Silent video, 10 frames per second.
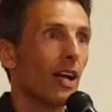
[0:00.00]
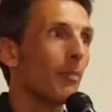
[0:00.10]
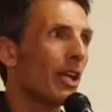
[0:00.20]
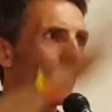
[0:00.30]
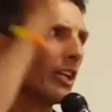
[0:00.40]
I
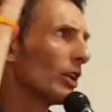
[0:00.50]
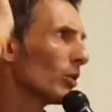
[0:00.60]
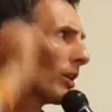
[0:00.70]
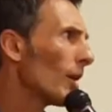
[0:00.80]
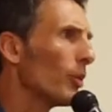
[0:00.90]
made a
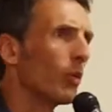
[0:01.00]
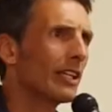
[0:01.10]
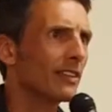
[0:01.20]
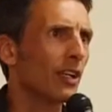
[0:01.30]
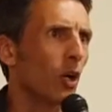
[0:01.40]
video a couple
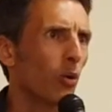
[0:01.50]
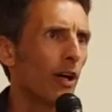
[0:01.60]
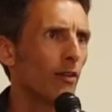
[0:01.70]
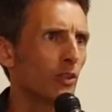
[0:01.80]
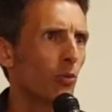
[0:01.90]
weeks ago
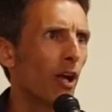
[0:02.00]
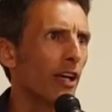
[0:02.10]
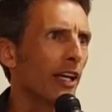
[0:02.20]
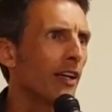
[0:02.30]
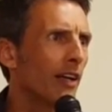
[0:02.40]
where I was
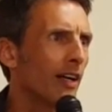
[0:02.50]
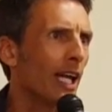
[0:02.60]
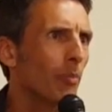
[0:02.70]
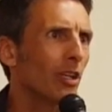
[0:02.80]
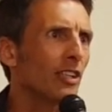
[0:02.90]
running on
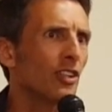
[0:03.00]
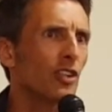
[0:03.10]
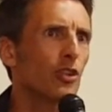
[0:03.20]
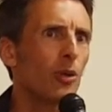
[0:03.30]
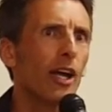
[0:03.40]
the
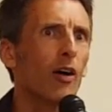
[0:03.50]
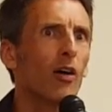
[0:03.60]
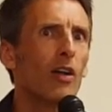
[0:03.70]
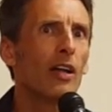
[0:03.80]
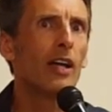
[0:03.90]
Appalachian
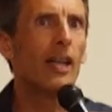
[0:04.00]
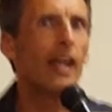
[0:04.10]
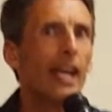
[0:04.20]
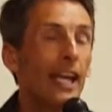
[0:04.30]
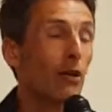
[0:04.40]
Trail
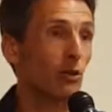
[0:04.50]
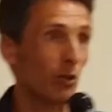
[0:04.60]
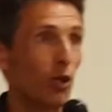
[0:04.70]
and I was